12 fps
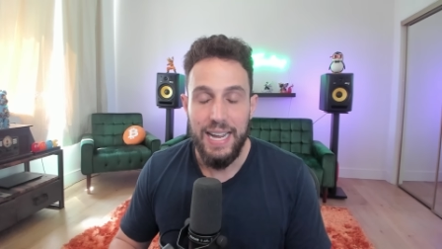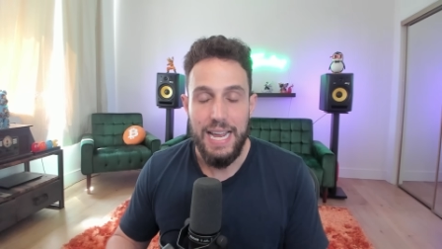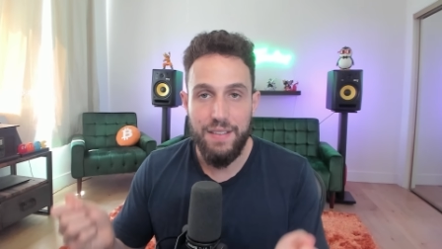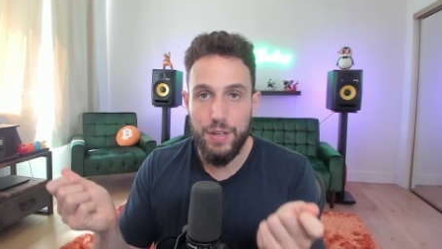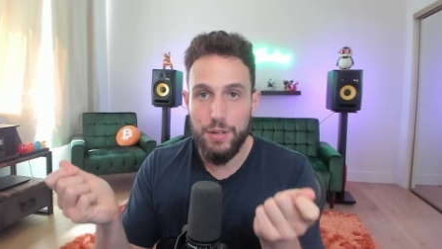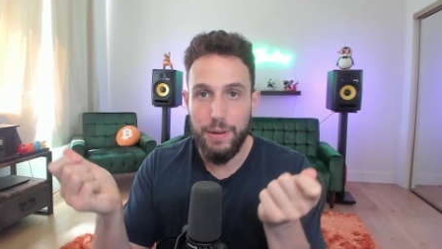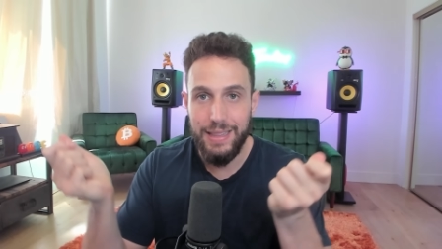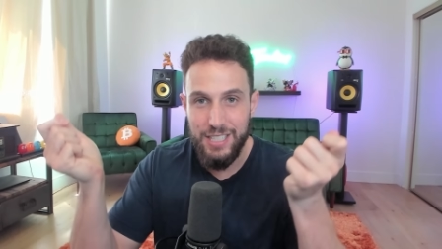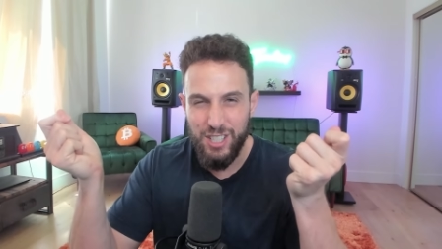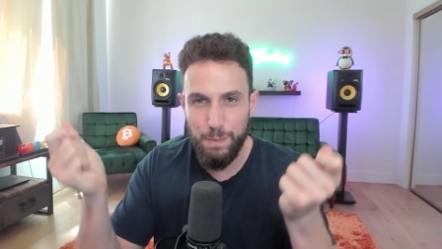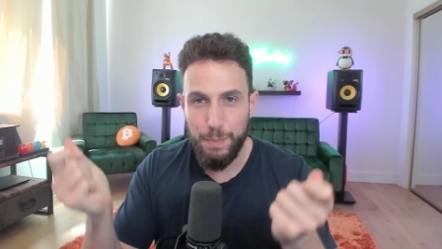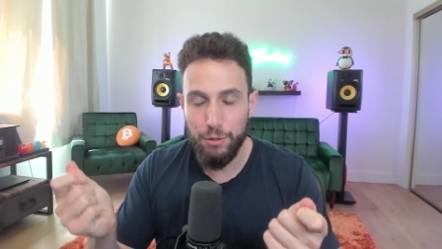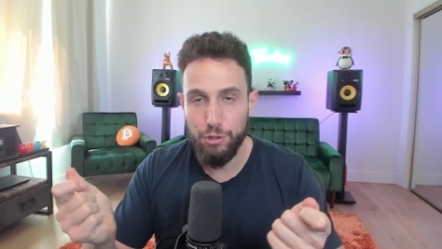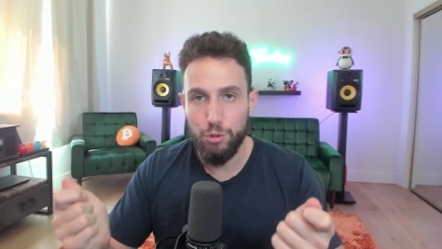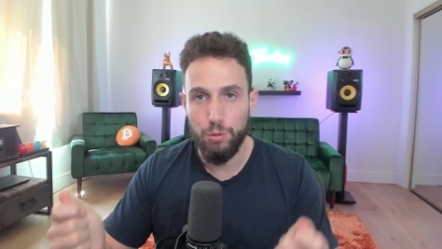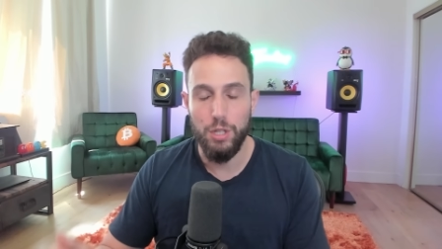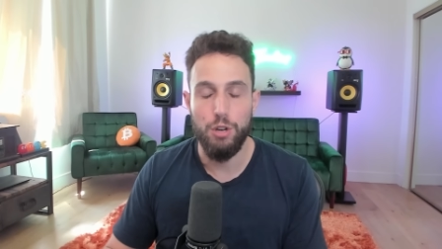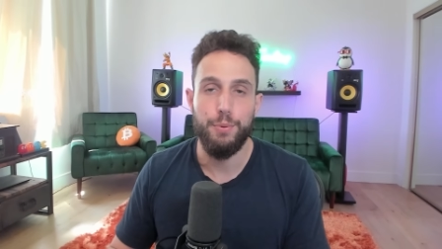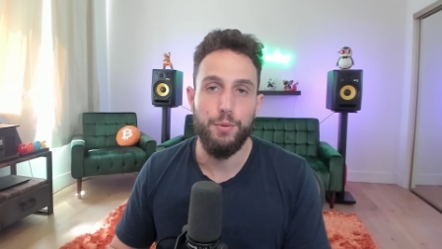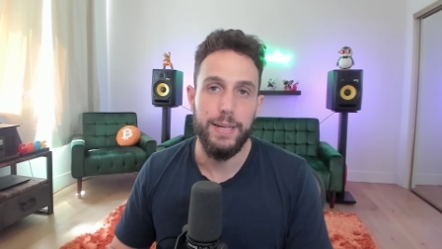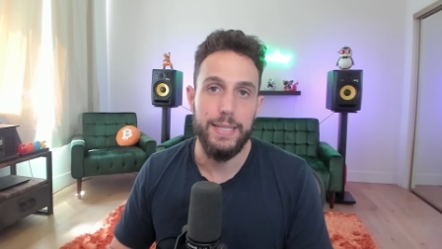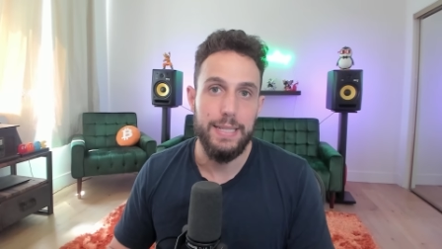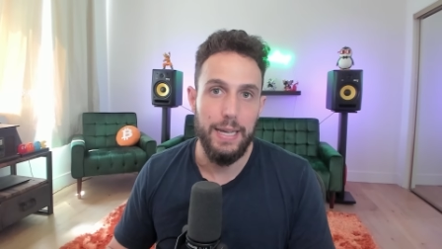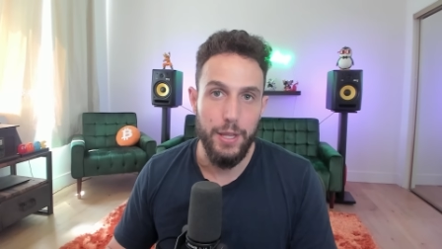even during these spiritual low
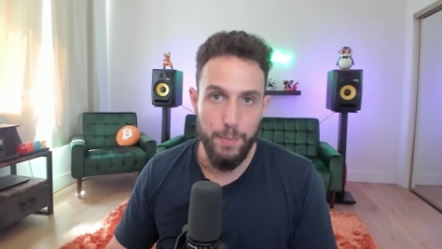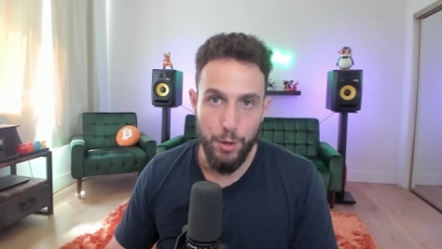points in the